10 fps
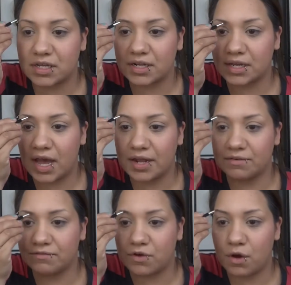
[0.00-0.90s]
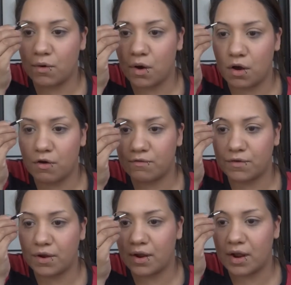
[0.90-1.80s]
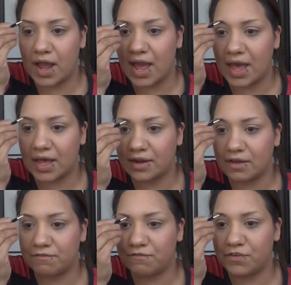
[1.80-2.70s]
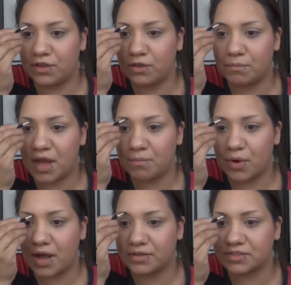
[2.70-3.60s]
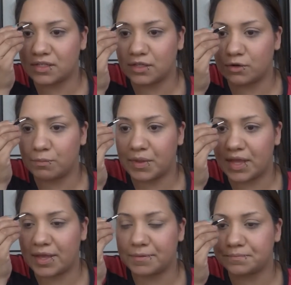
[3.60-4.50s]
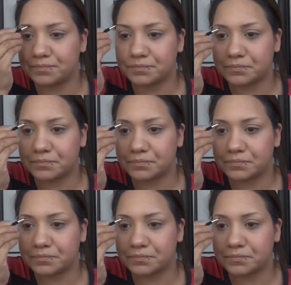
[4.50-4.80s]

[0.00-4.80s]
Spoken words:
going to kind of go over and fill my brows a little bit.